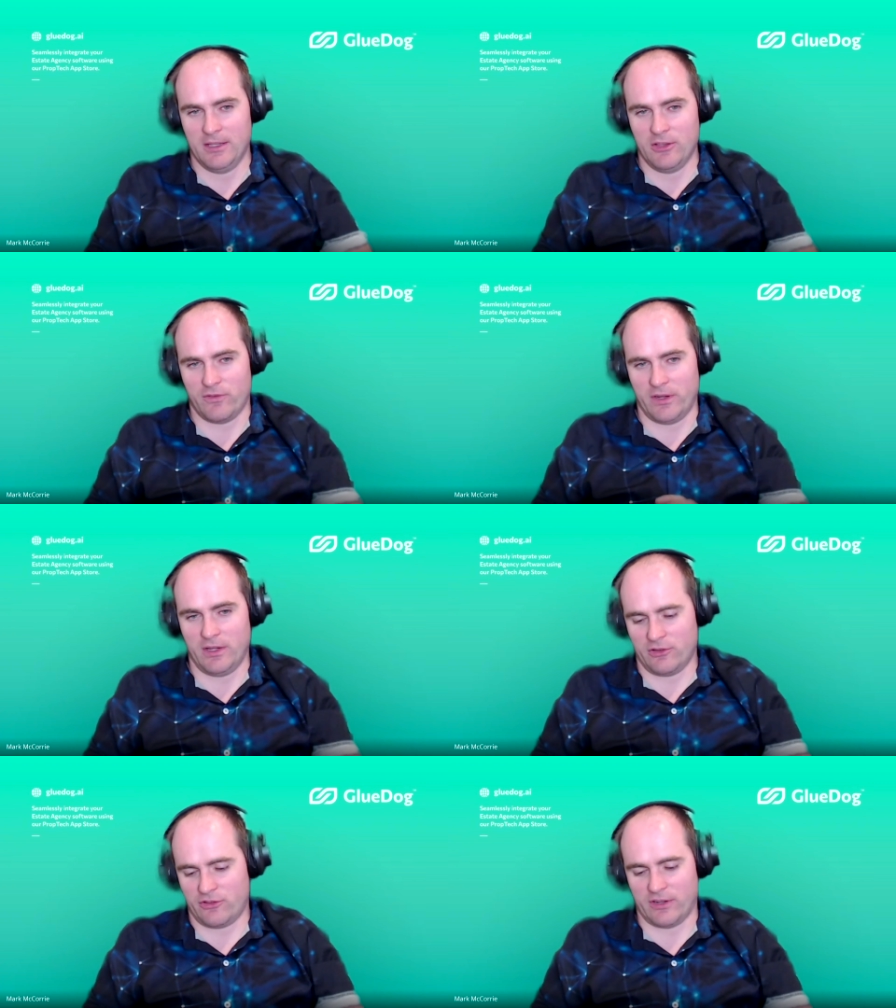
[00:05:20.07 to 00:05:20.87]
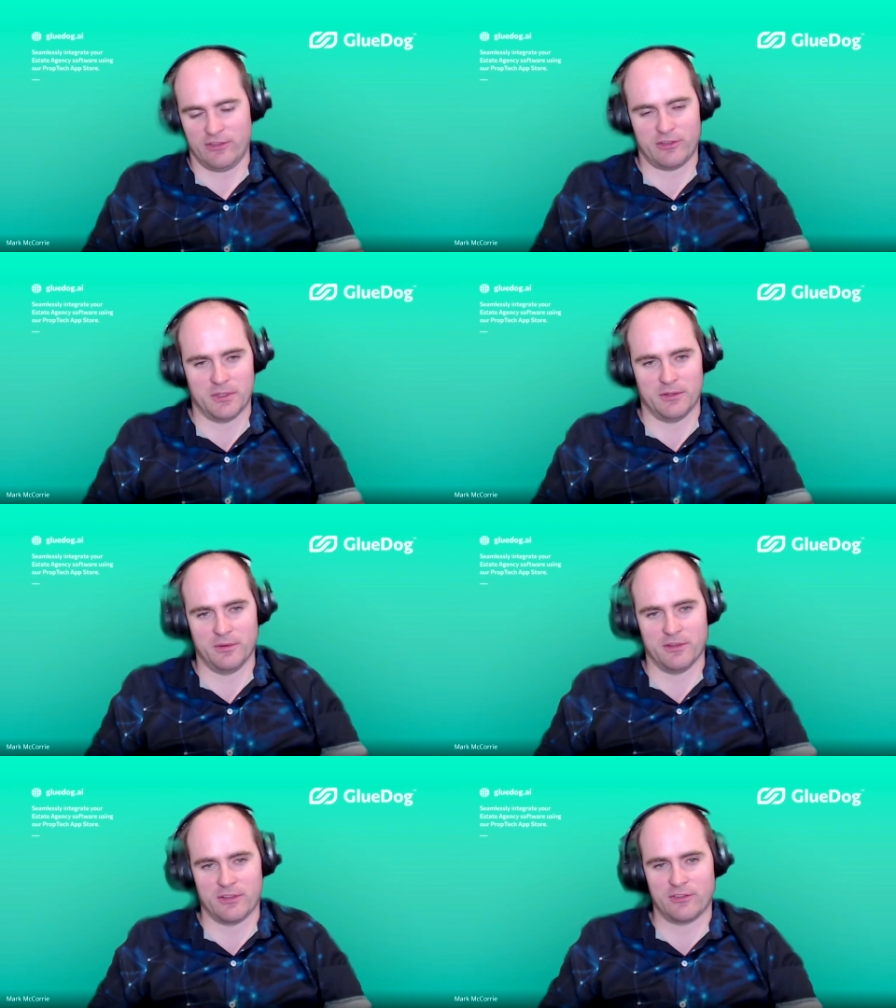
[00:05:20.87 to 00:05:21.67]
It's very hard to train someone on
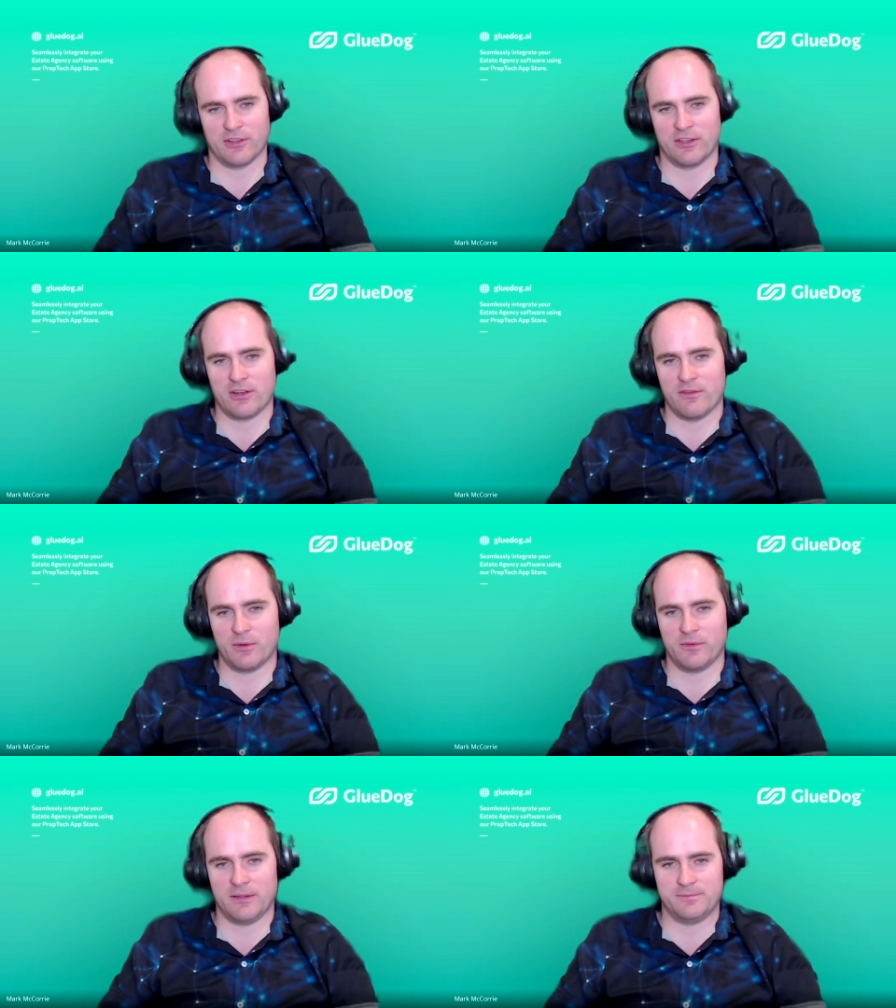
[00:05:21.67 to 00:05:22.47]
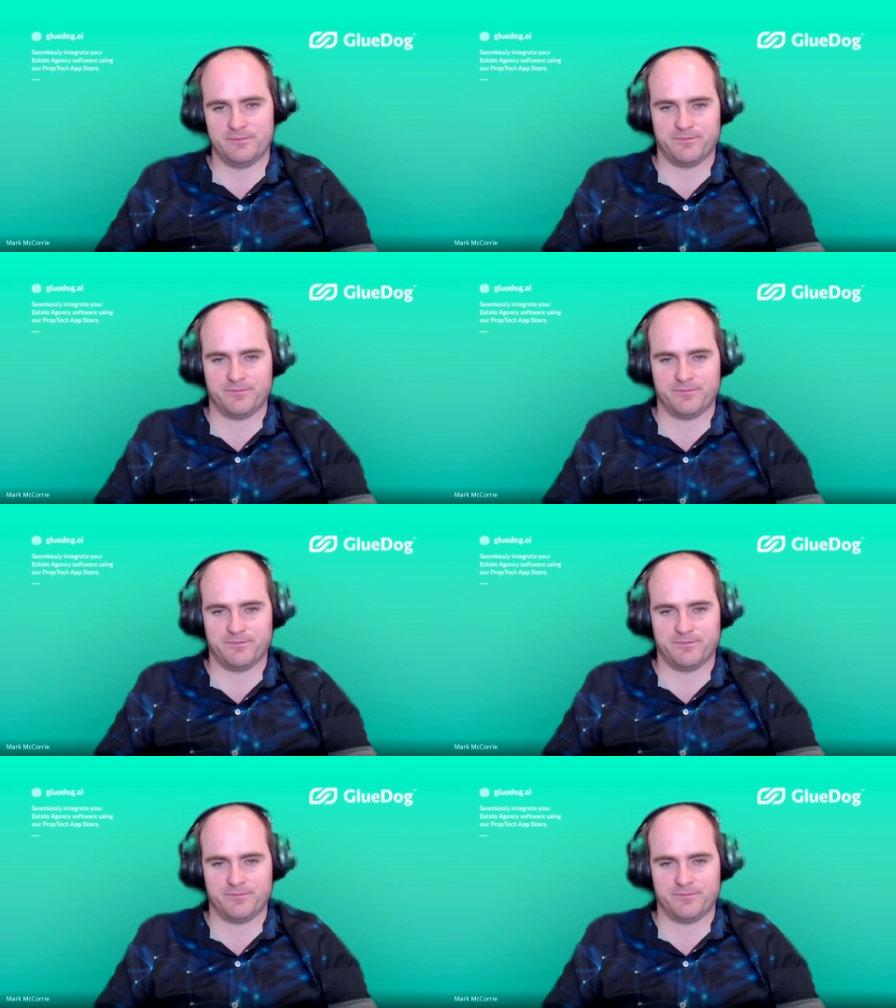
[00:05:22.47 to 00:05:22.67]
all the things that can go wrong with it.